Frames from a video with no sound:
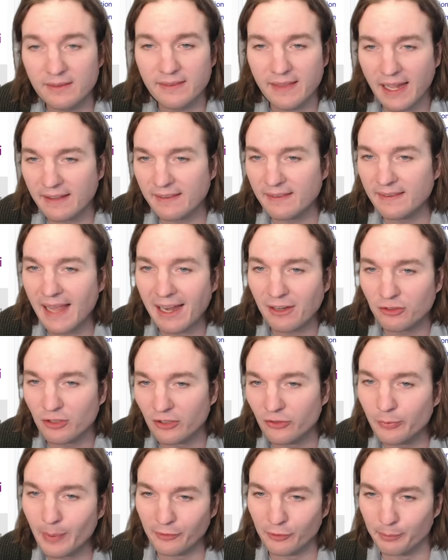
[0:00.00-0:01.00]
that's
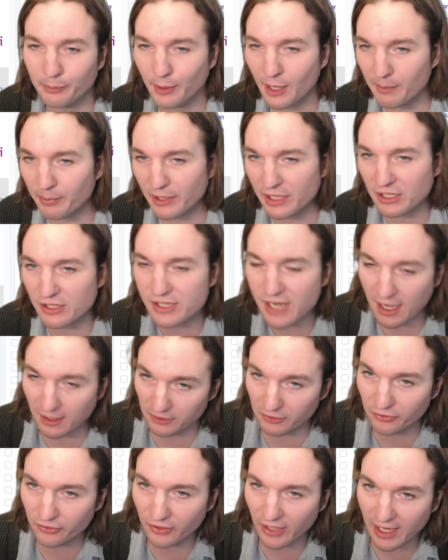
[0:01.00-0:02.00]
actually a special property of
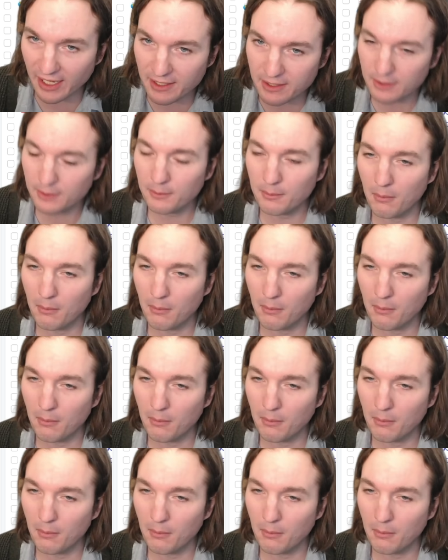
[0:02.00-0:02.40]
$.